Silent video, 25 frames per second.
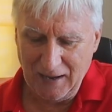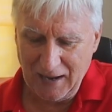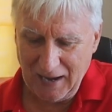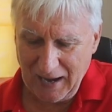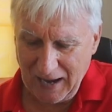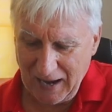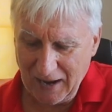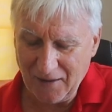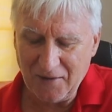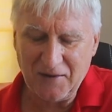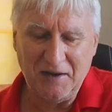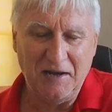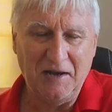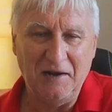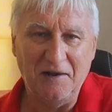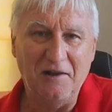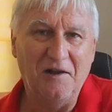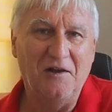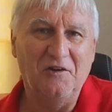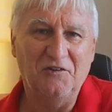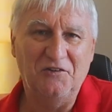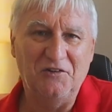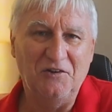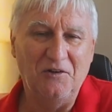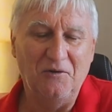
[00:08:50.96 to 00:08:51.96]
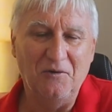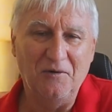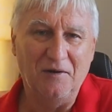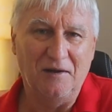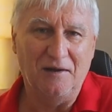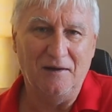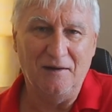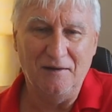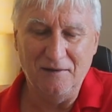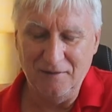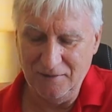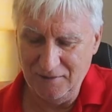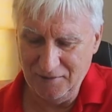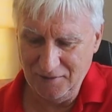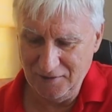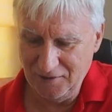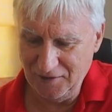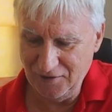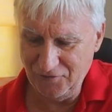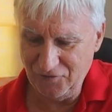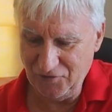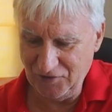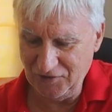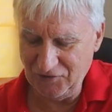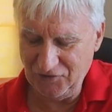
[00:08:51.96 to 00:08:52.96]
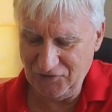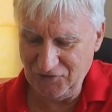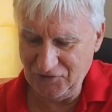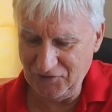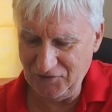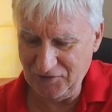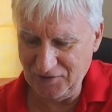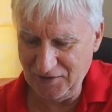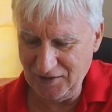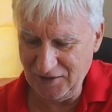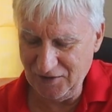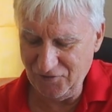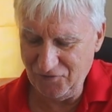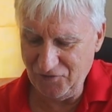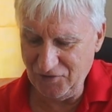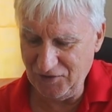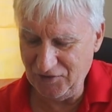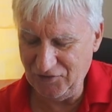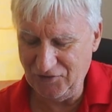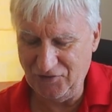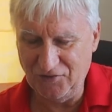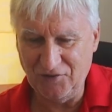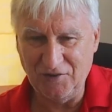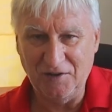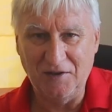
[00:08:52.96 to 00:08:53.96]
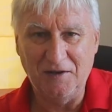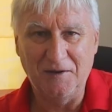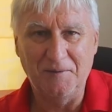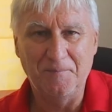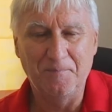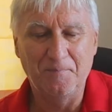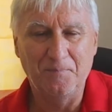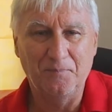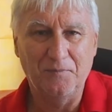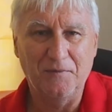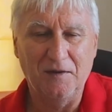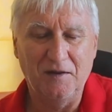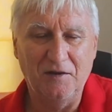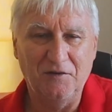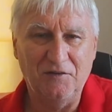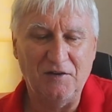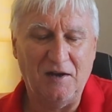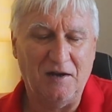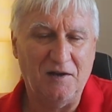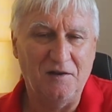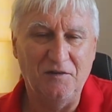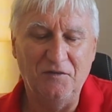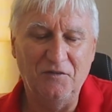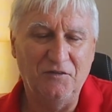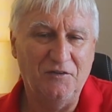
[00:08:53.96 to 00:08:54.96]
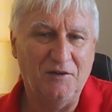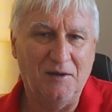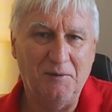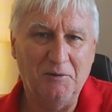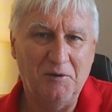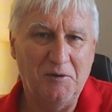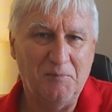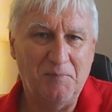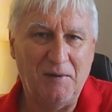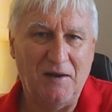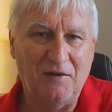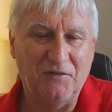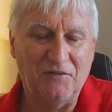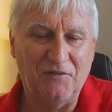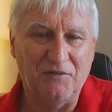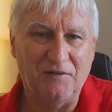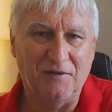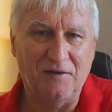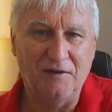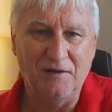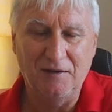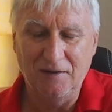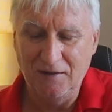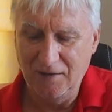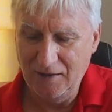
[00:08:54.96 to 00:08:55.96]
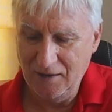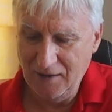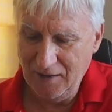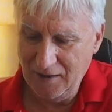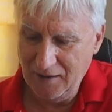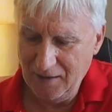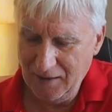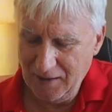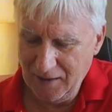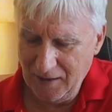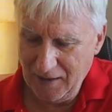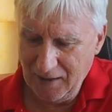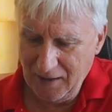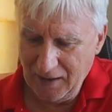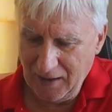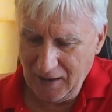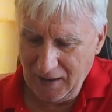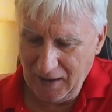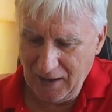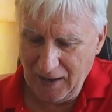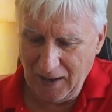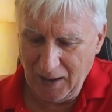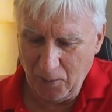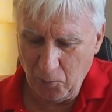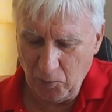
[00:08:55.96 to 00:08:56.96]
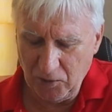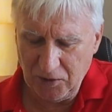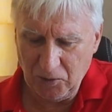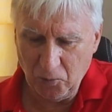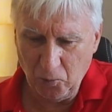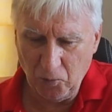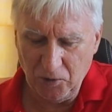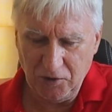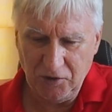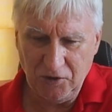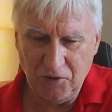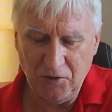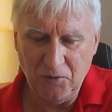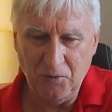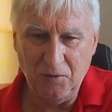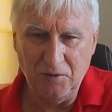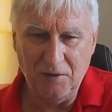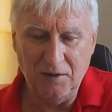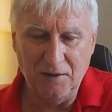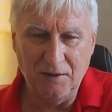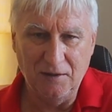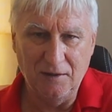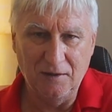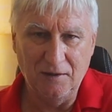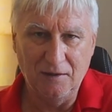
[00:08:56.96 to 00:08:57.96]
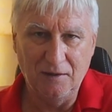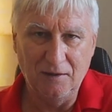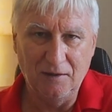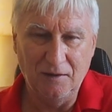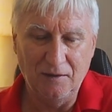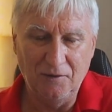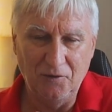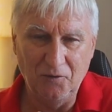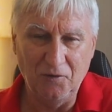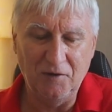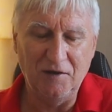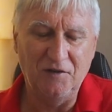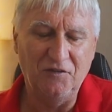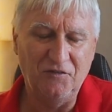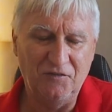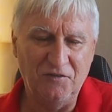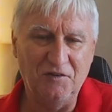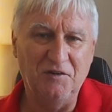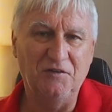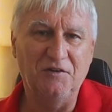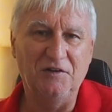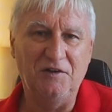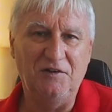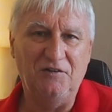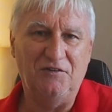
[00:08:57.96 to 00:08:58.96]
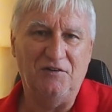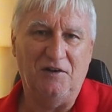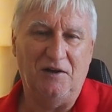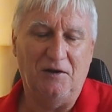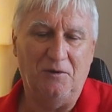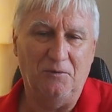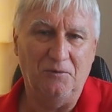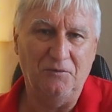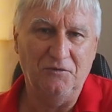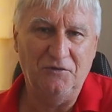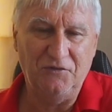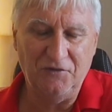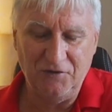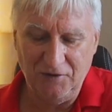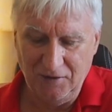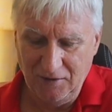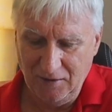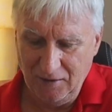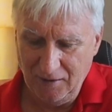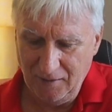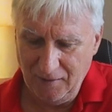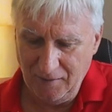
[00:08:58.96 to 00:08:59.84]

how can it last longer if it's exactly the same capacity? And when you look into the details,